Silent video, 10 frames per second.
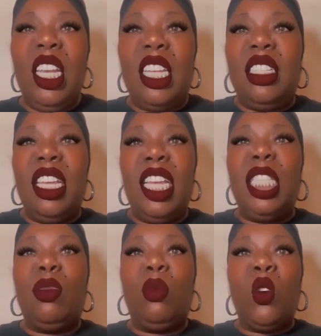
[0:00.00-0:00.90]
she had
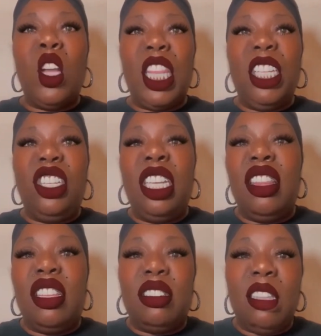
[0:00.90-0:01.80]
seen some worldly shit